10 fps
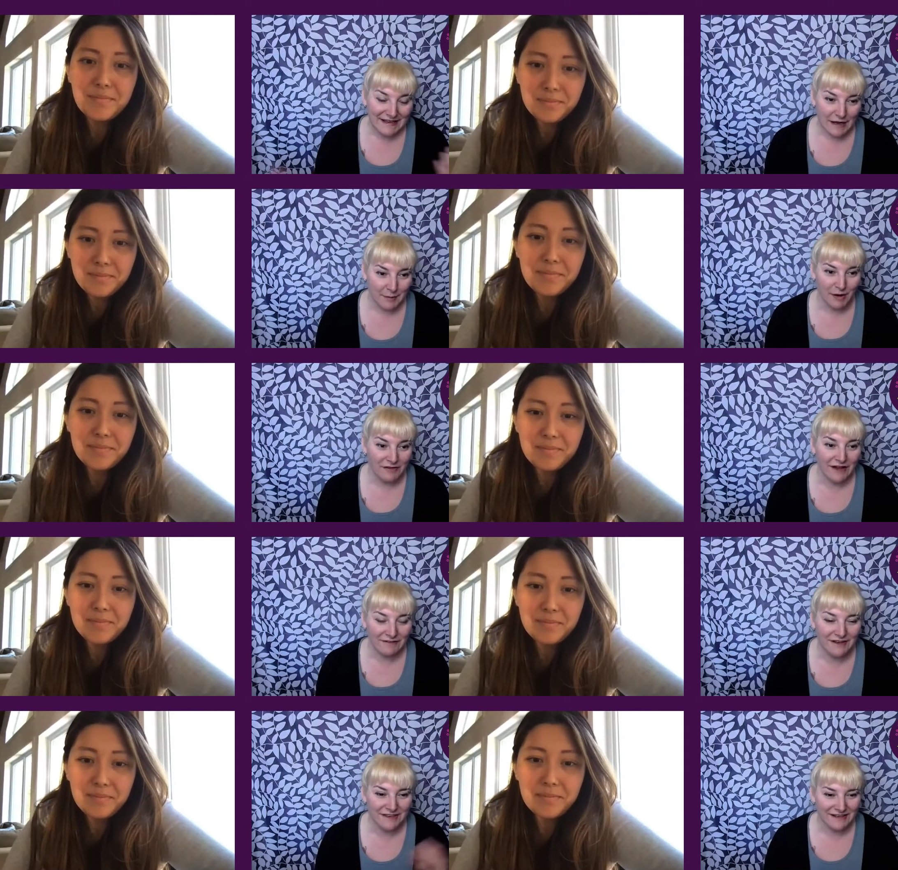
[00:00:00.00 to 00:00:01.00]
Speaker 1: above
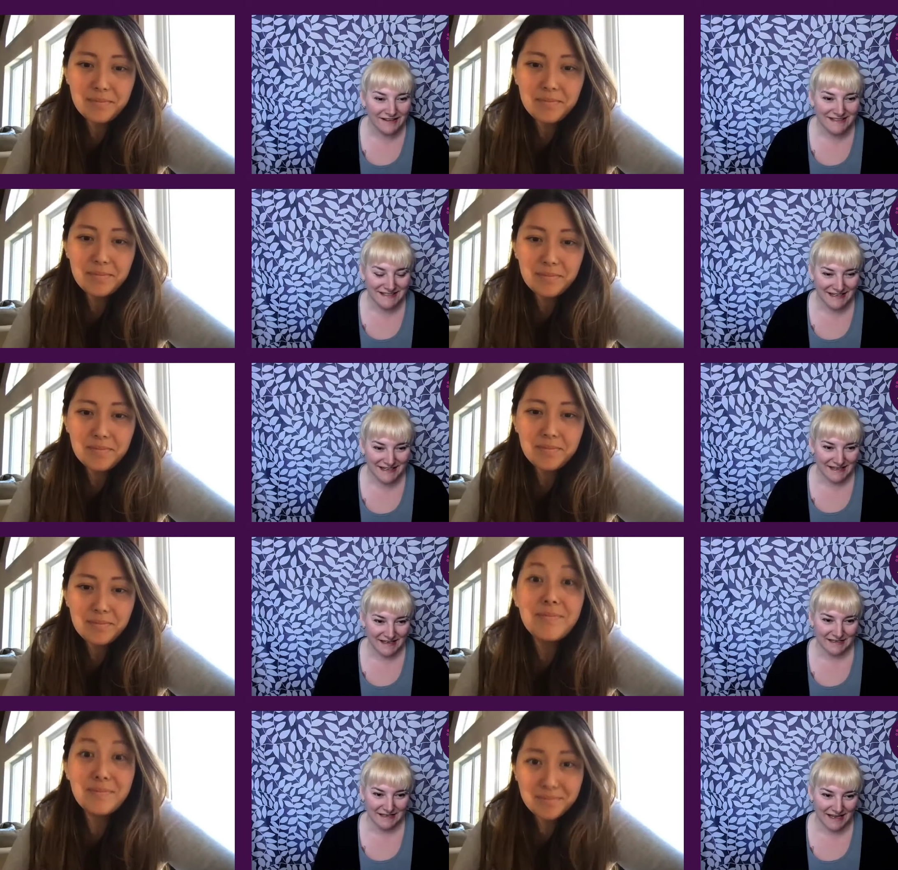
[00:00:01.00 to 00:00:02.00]
everything else, like,
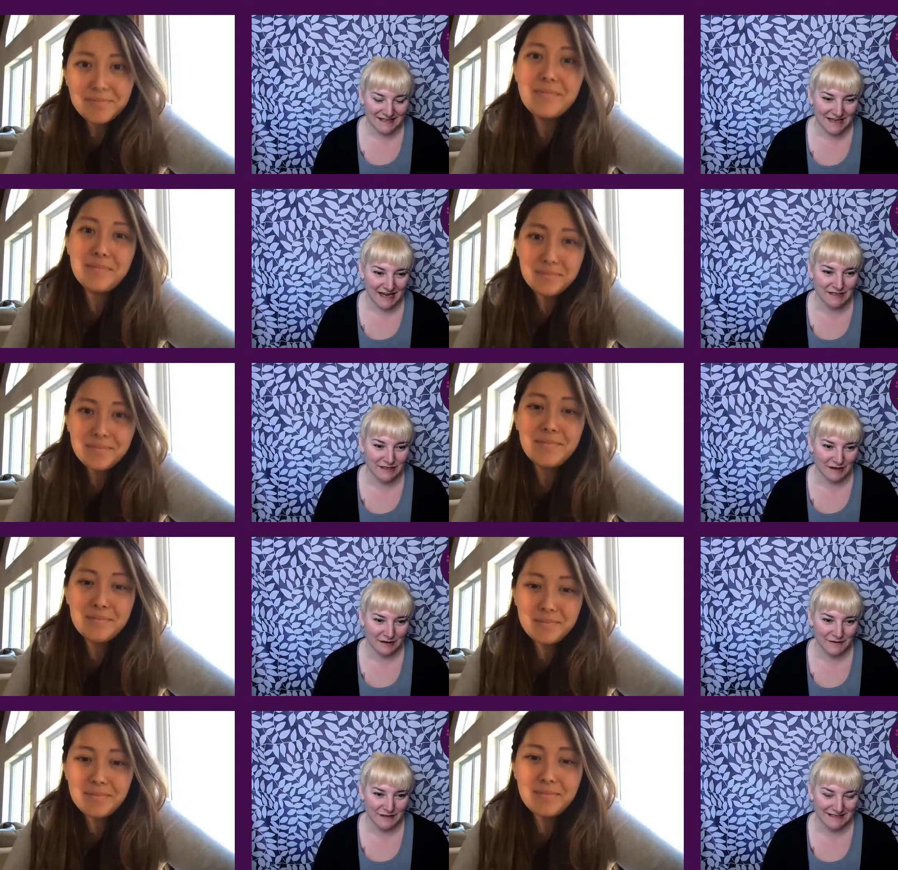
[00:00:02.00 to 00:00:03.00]
yes, I did
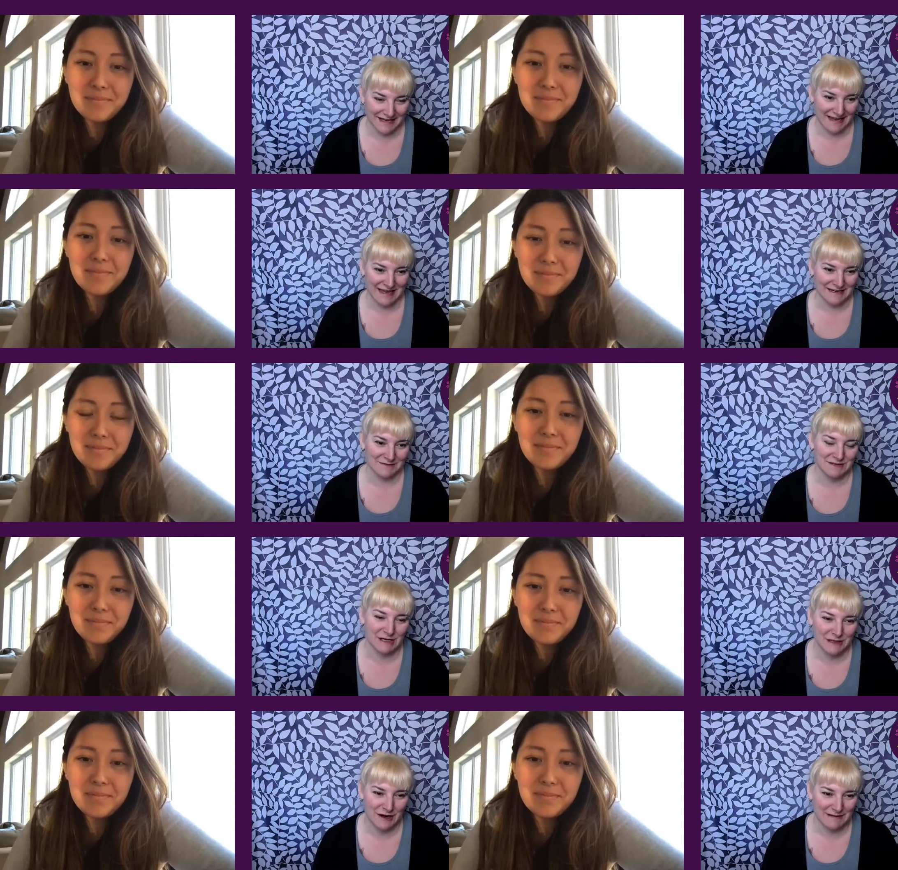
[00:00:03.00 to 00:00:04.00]
all this and I'm
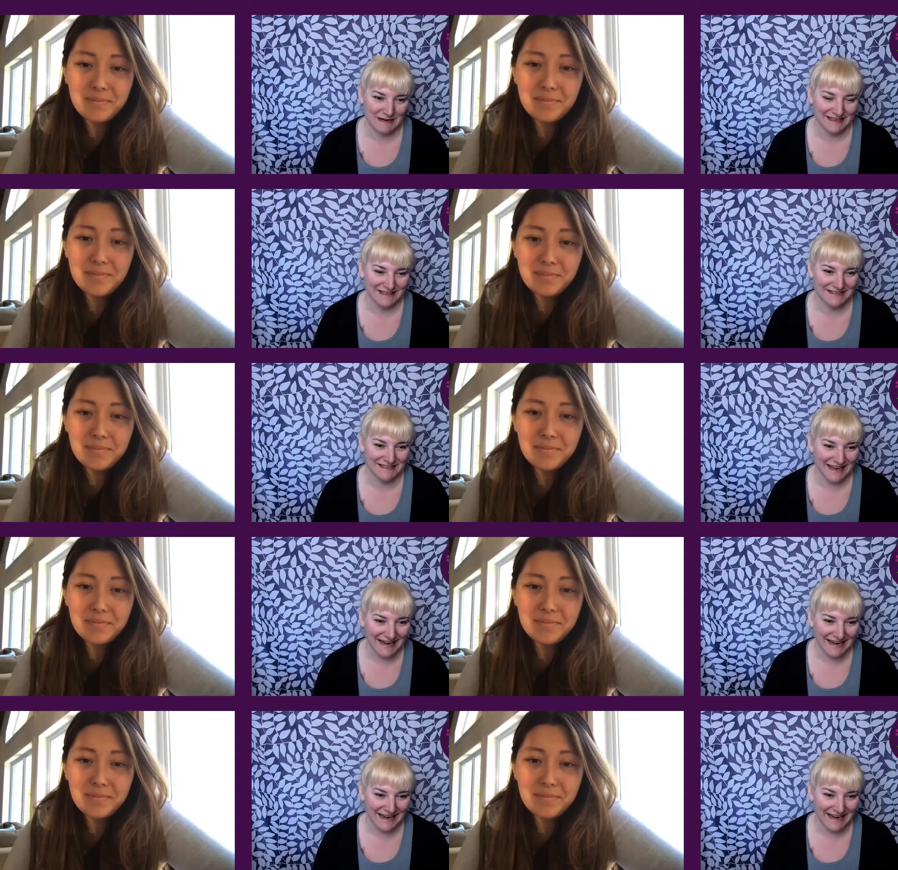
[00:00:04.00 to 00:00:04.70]
taking care of my kids